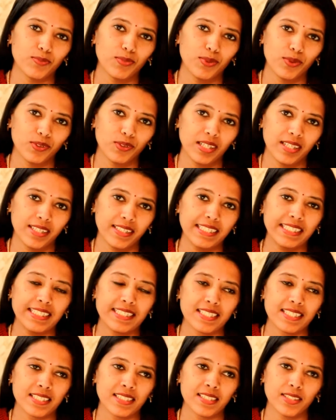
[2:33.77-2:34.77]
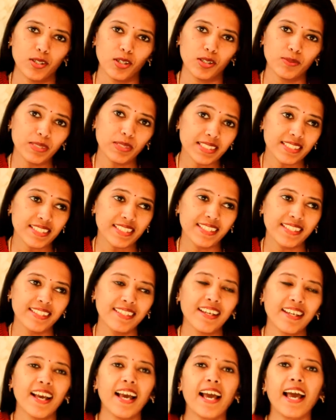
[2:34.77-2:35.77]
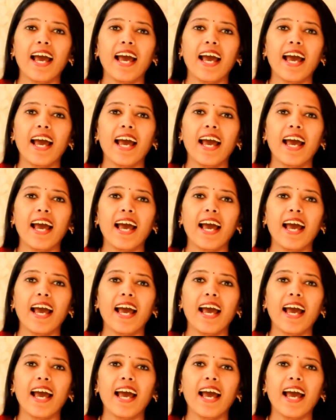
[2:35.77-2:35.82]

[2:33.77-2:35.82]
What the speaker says: broken its dormancy,